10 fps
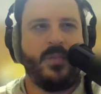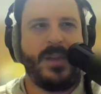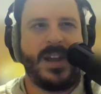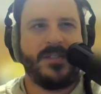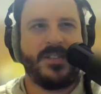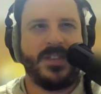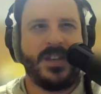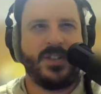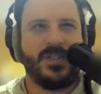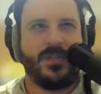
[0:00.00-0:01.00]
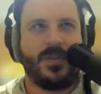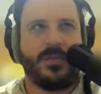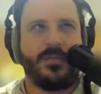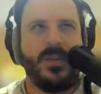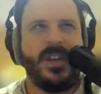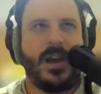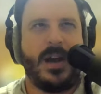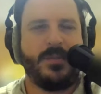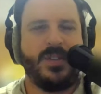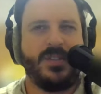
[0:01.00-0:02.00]
We're back at the station. So there are 3
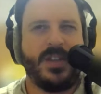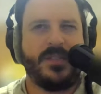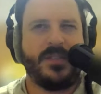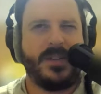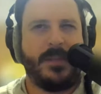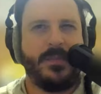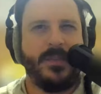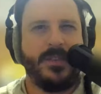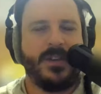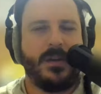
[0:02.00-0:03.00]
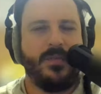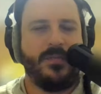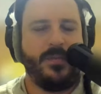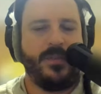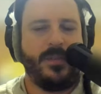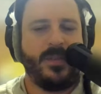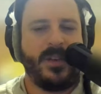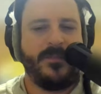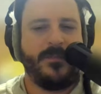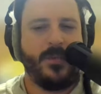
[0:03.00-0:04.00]
options at the top of this, and I'll move through them with
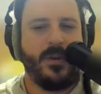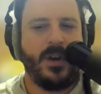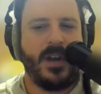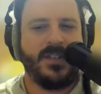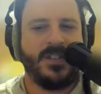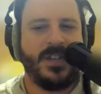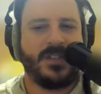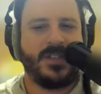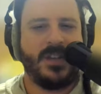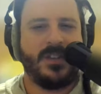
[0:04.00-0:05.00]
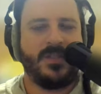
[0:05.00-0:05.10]
my 4 and 6 keys.